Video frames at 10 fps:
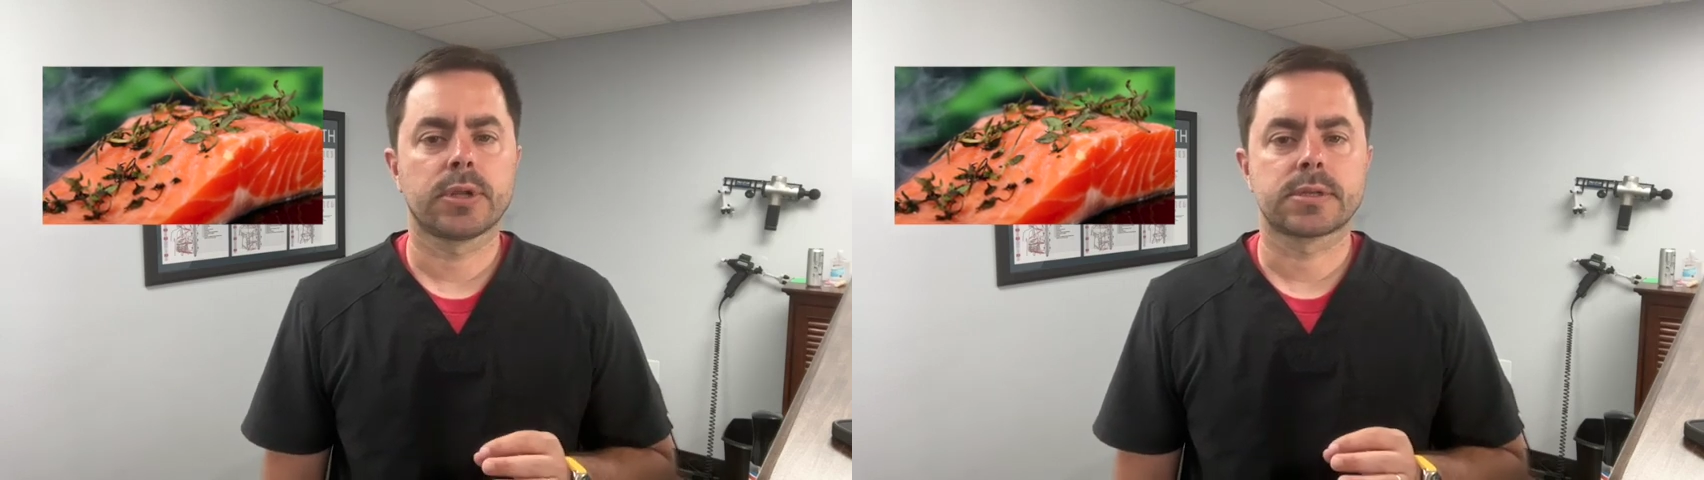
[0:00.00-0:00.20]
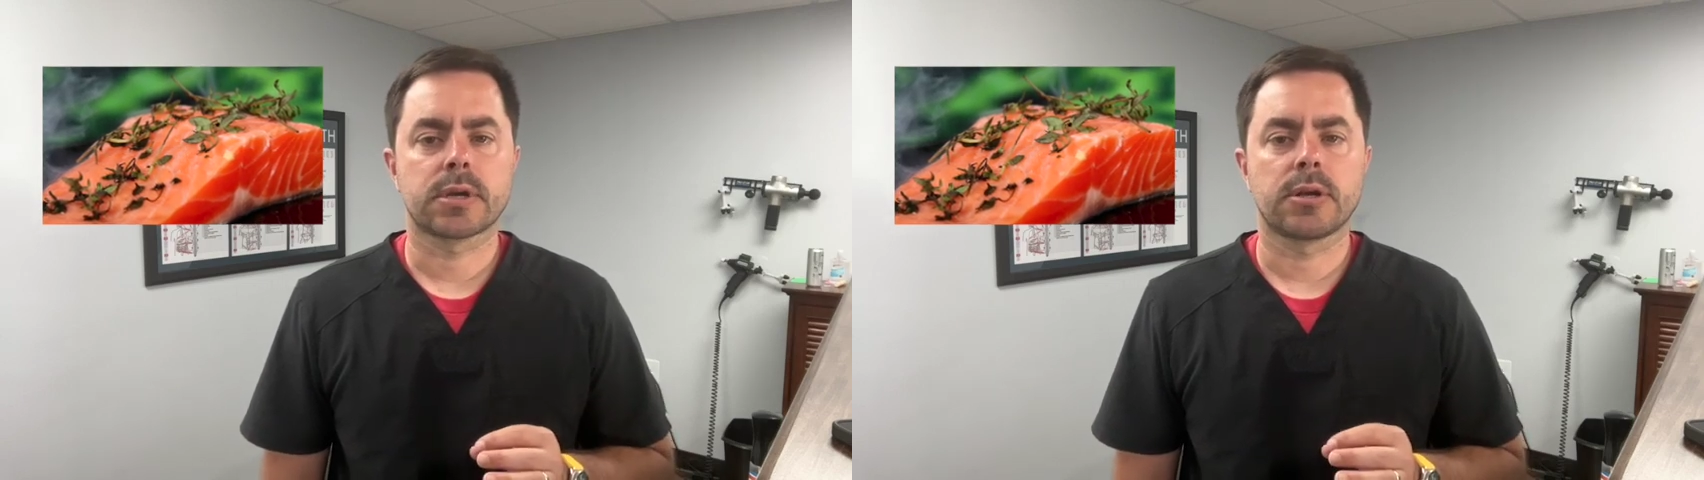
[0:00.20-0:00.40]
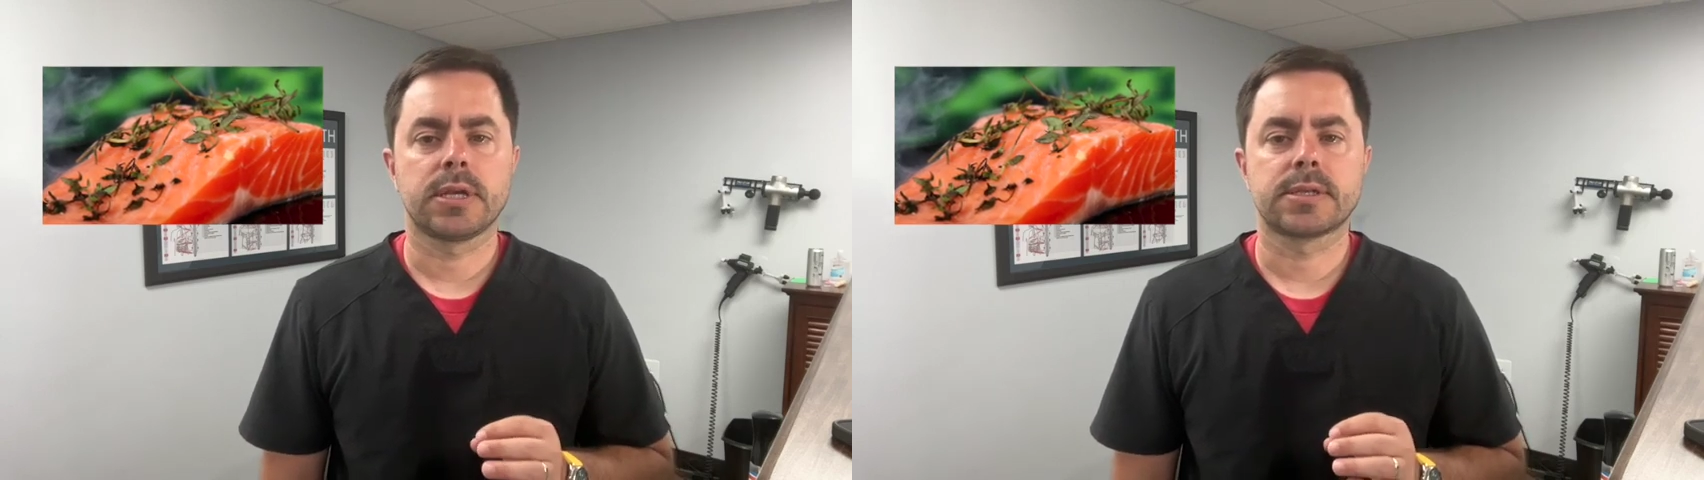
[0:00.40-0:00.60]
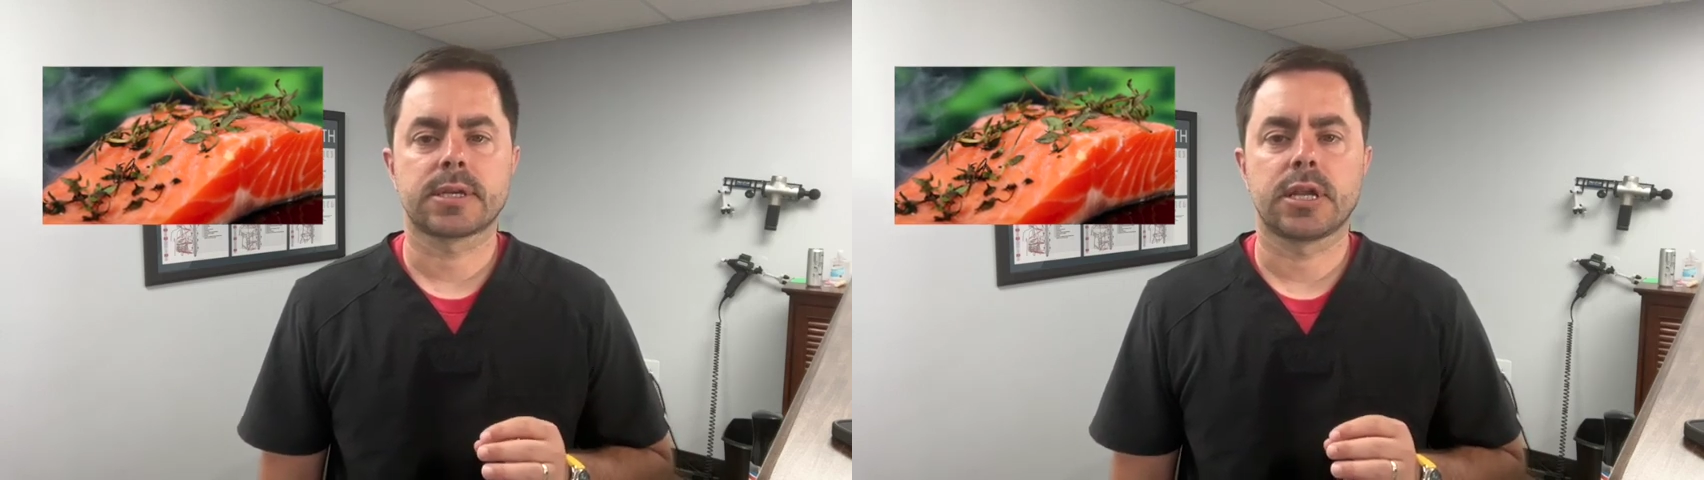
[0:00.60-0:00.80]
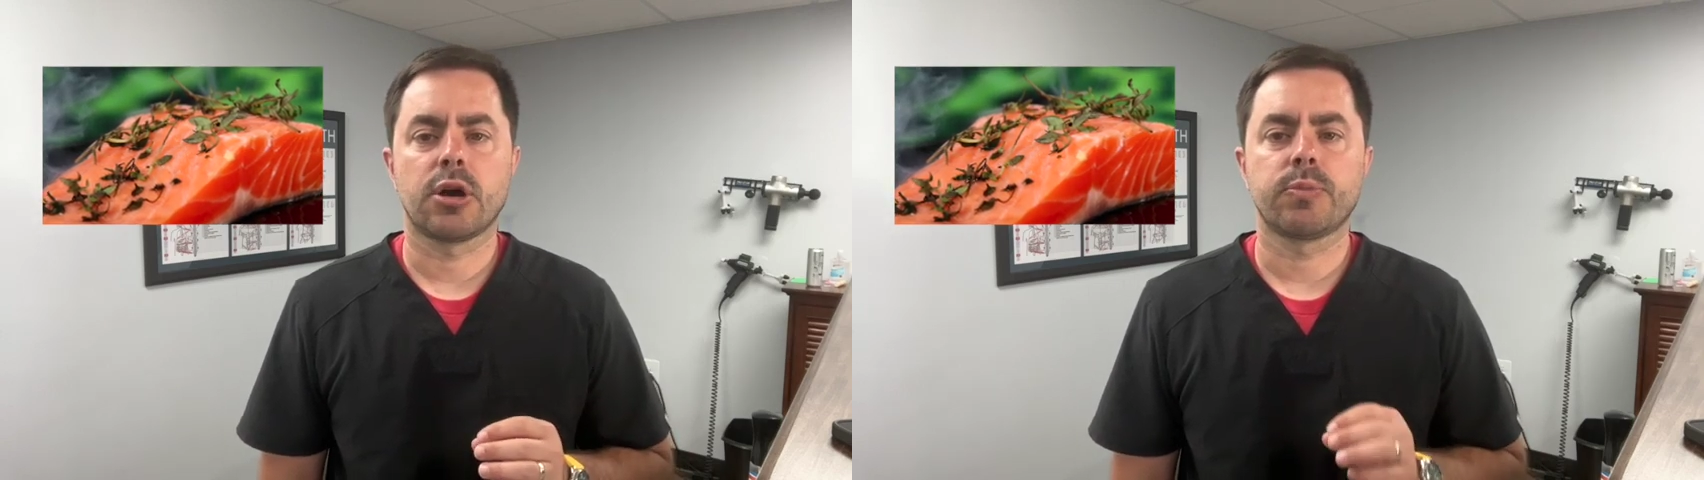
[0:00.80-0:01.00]
and sardines
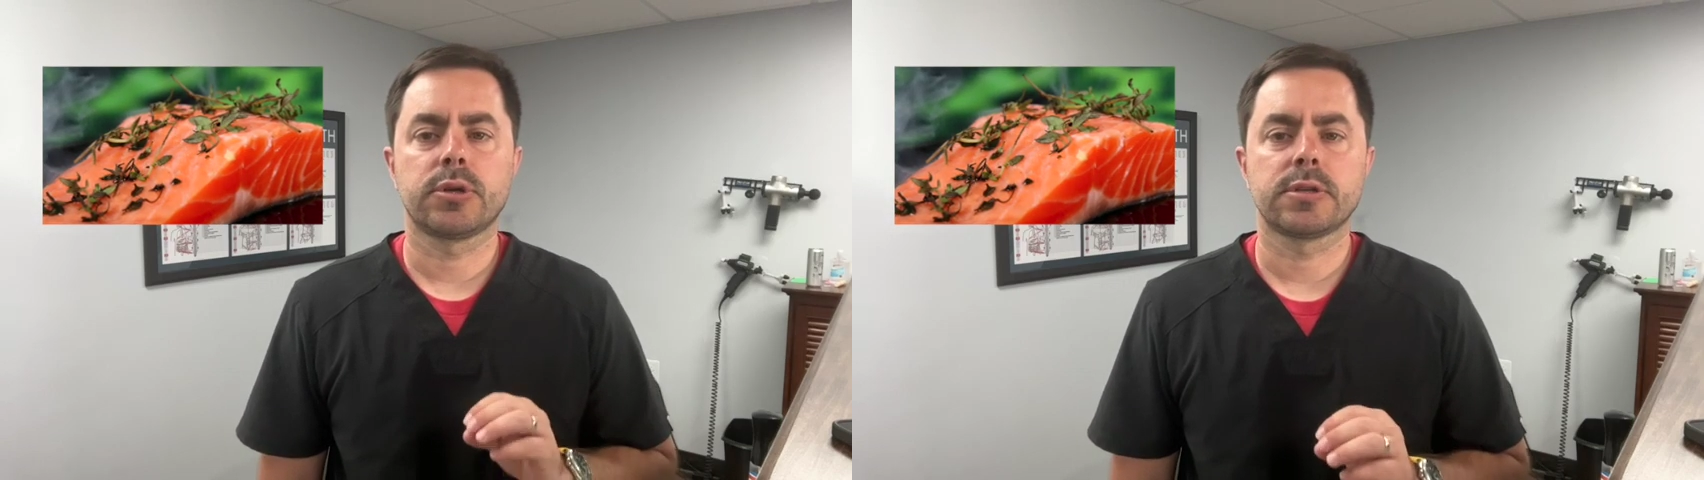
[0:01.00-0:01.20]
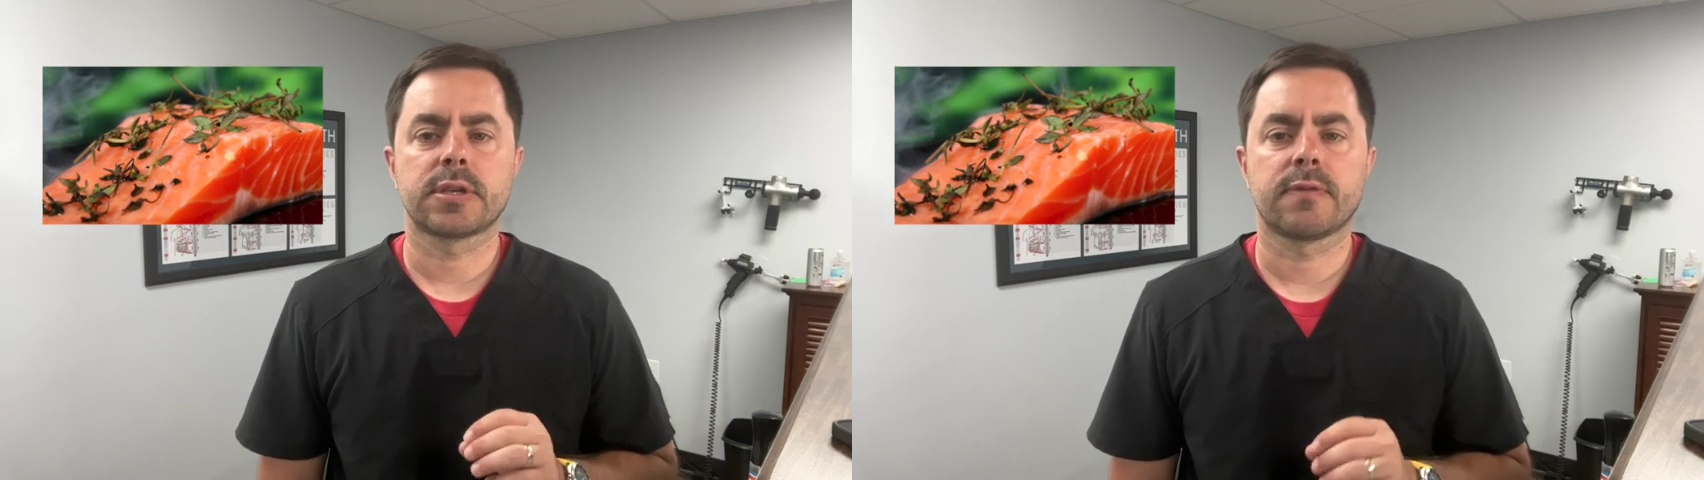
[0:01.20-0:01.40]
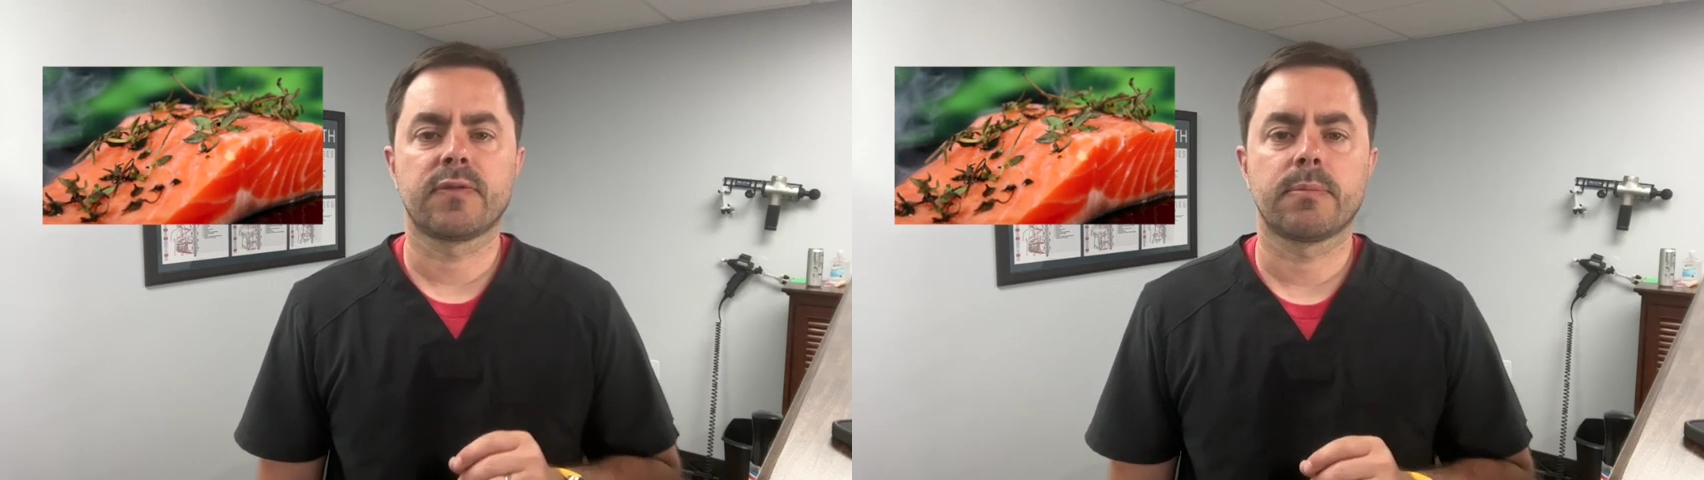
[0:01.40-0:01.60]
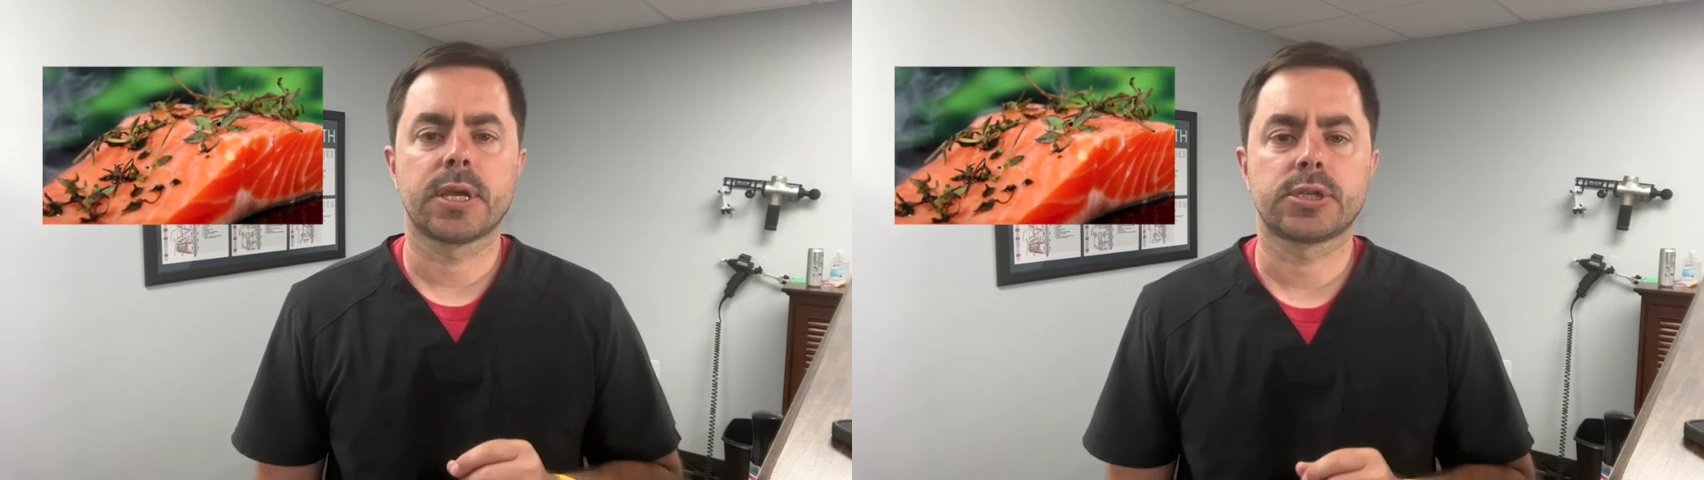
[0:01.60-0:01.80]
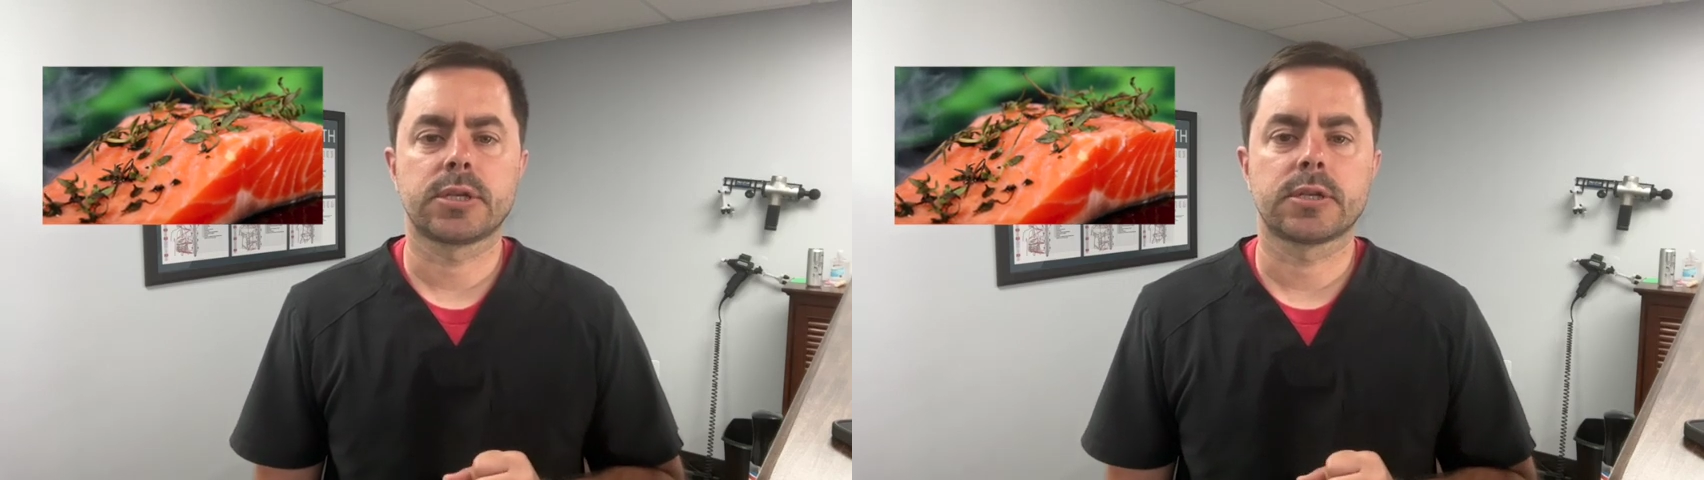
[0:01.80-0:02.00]
can help reduce inflammation